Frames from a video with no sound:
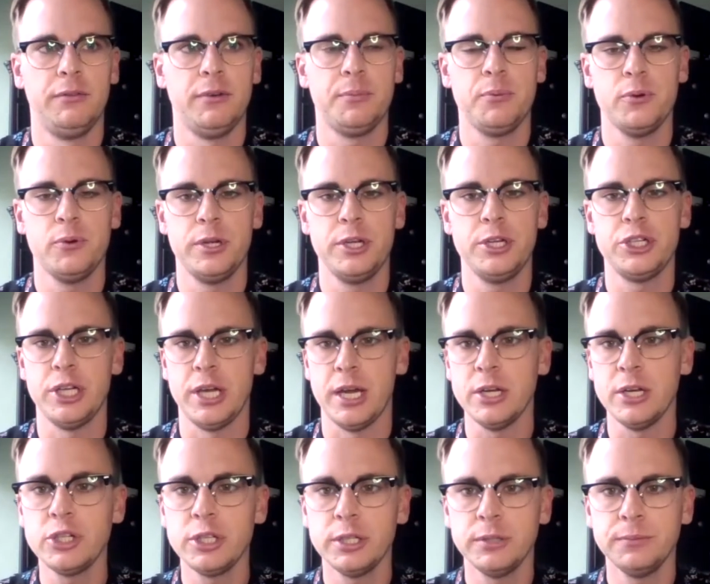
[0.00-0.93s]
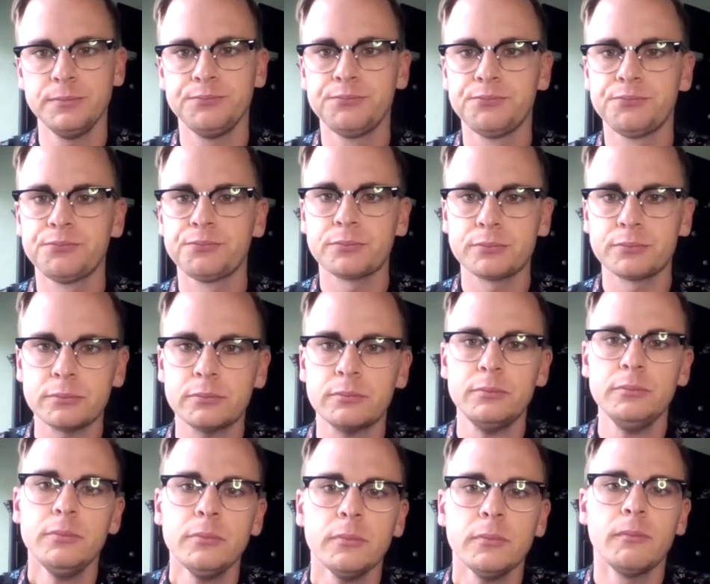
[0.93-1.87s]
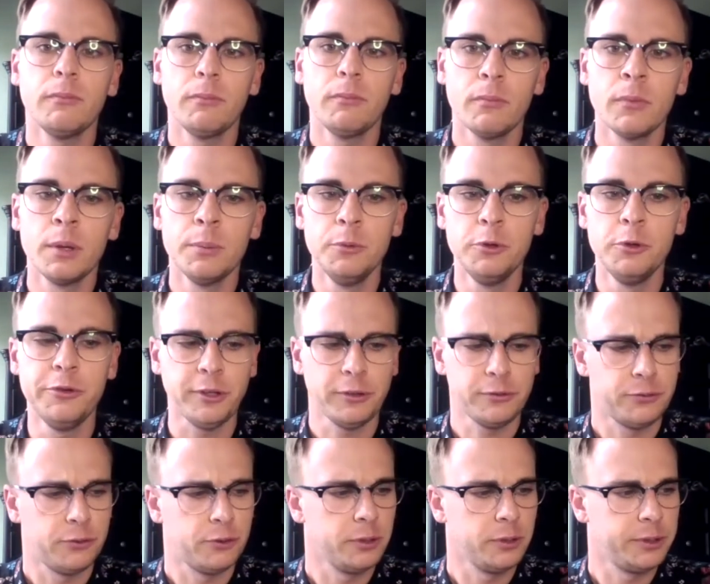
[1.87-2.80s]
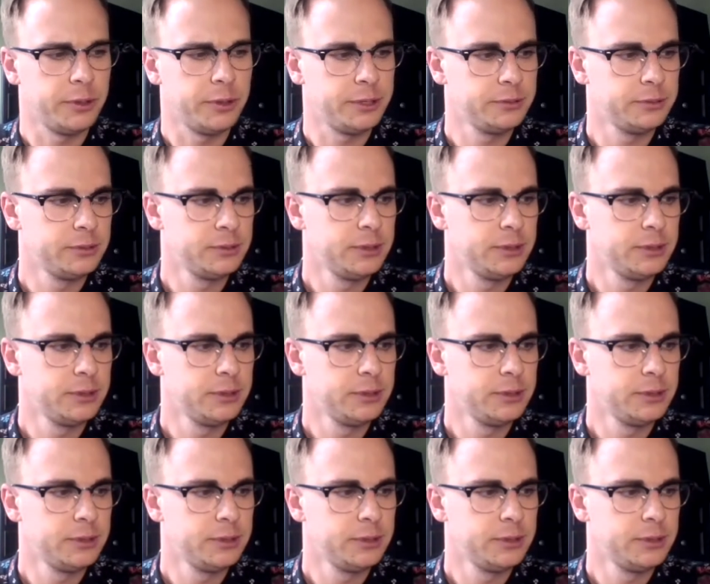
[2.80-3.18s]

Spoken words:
appreciation moving forward.